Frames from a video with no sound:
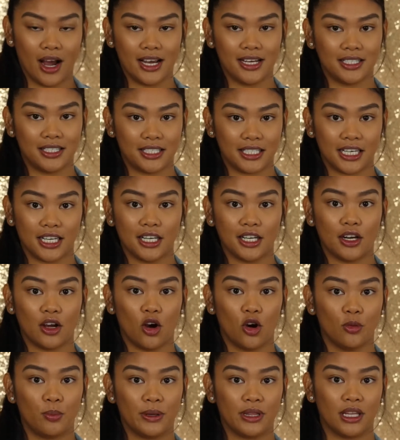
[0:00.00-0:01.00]
I did
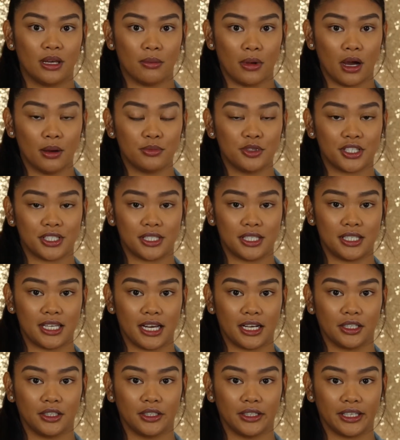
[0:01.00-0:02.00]
open them up just to
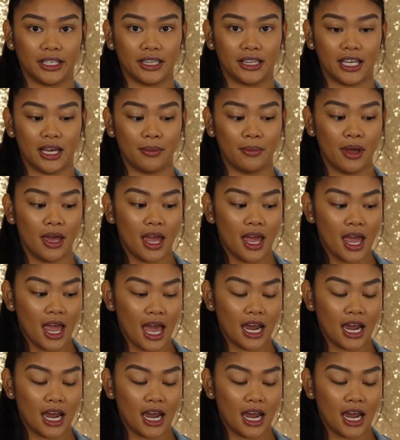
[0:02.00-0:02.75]
take a look at them,